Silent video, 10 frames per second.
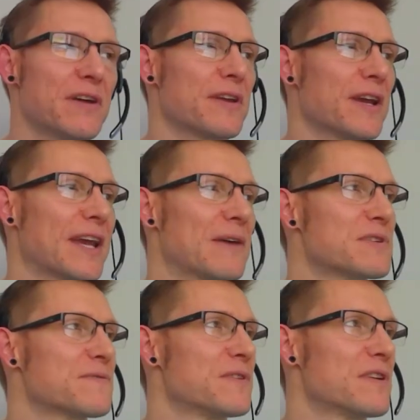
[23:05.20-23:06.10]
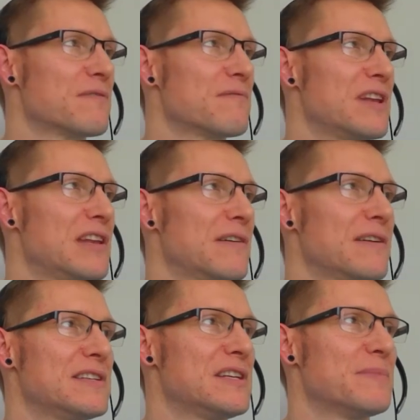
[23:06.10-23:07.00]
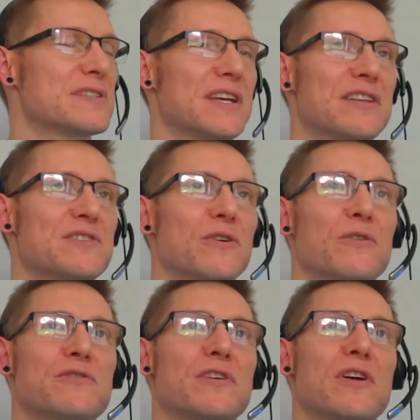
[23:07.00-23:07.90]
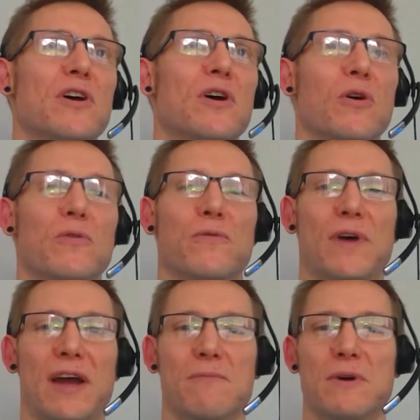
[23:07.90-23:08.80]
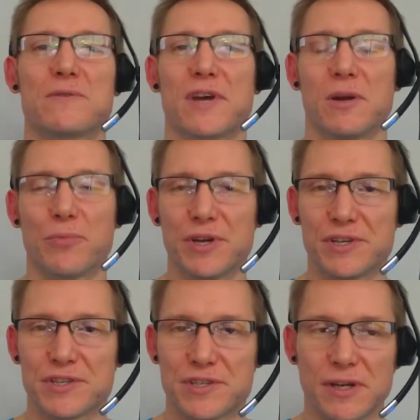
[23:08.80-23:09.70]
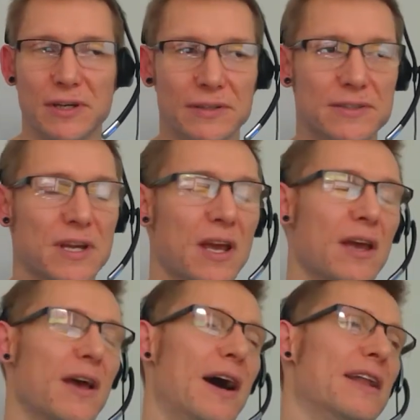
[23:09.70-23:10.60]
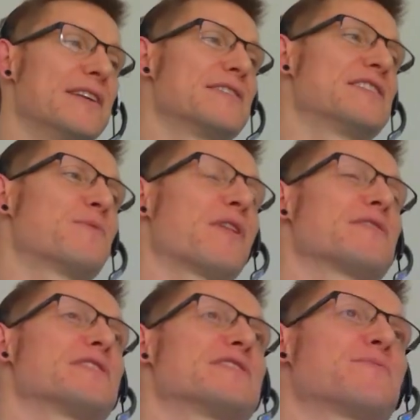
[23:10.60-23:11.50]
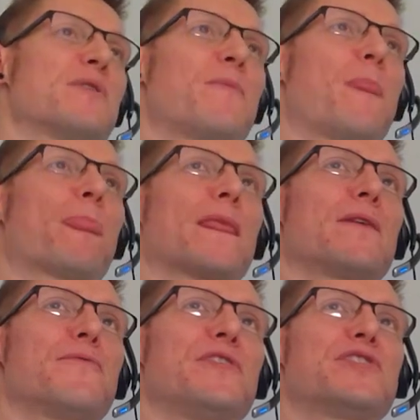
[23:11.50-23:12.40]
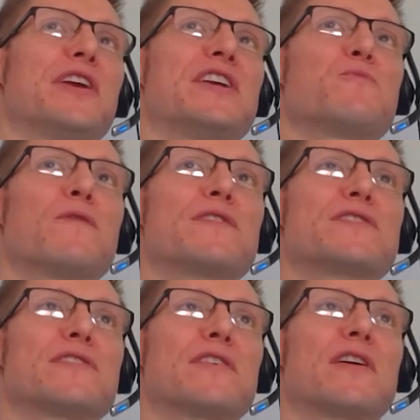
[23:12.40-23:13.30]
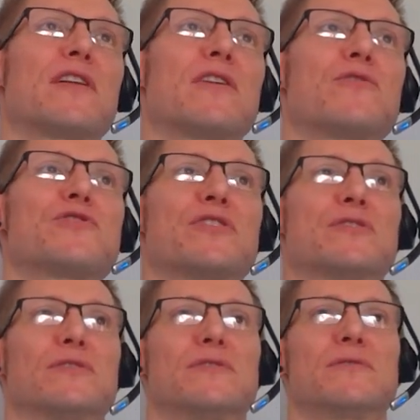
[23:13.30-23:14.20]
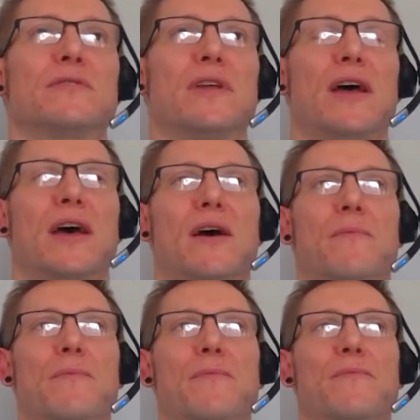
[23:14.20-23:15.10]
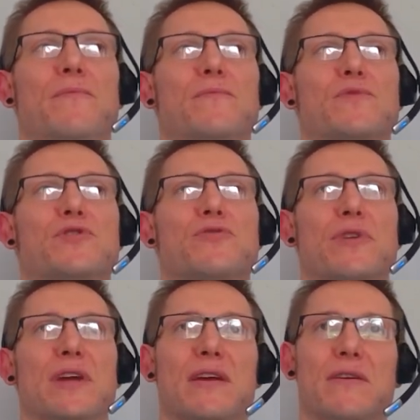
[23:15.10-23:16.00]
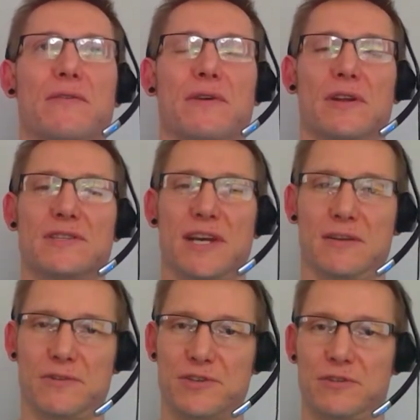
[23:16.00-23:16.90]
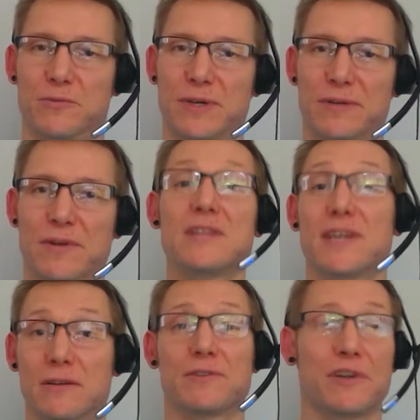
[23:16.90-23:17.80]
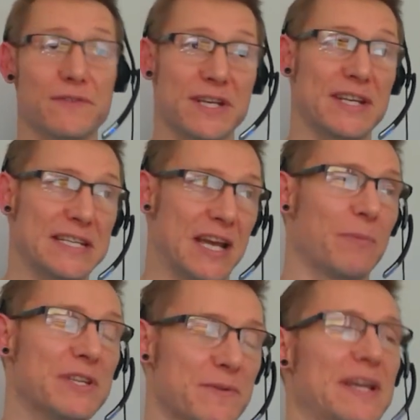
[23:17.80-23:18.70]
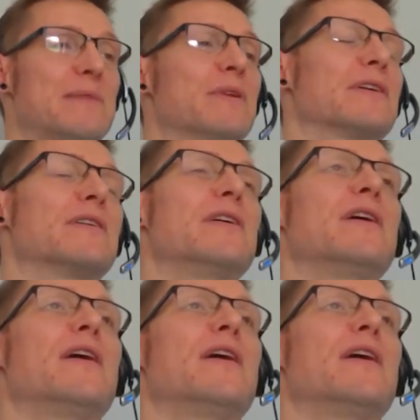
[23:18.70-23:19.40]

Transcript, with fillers: I think, accounts for 90% odd of how most kind of breaches start, and it's it's one of those things where phishing is more of a psychological um, trick than a technological one. Technology obviously is, is helping to enable it,